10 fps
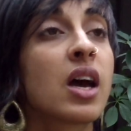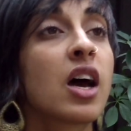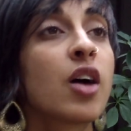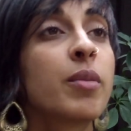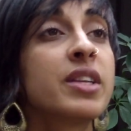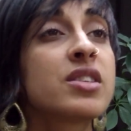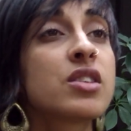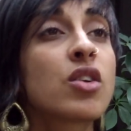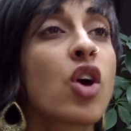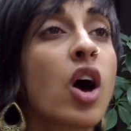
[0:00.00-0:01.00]
and
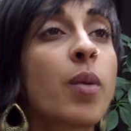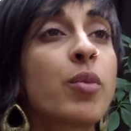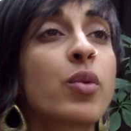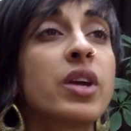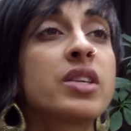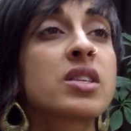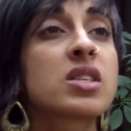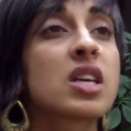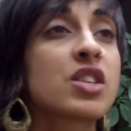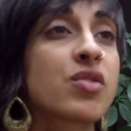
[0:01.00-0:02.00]
still operate
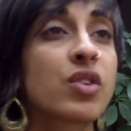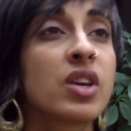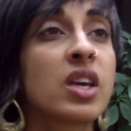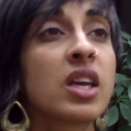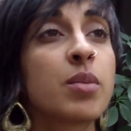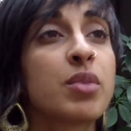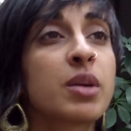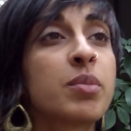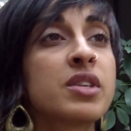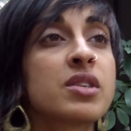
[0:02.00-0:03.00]
successfully in a
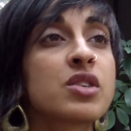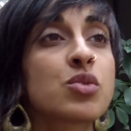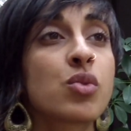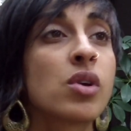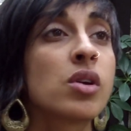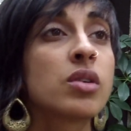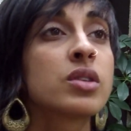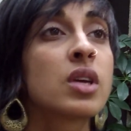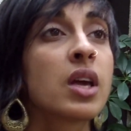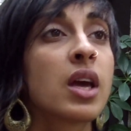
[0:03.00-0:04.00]
big business world,